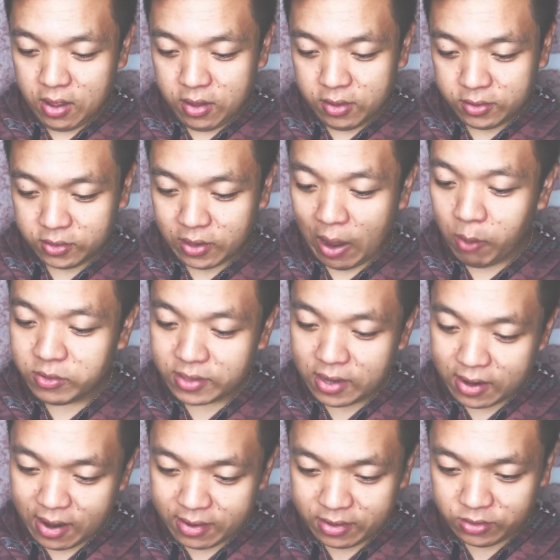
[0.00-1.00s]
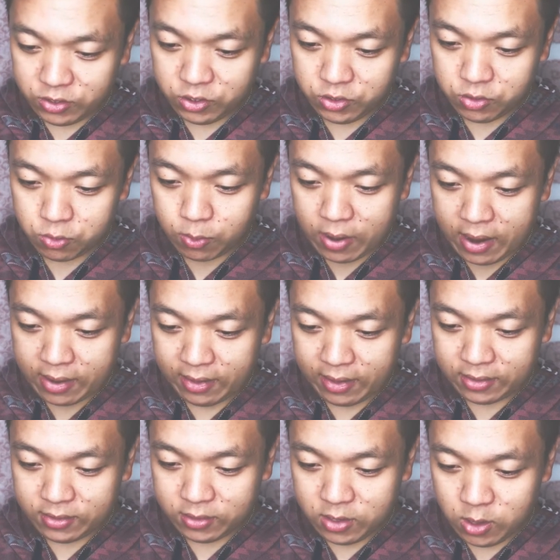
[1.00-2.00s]
So I was at 92, right?
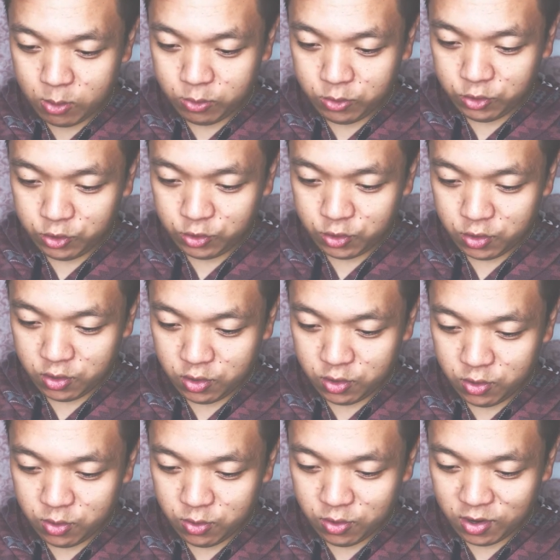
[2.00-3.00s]
Let's go to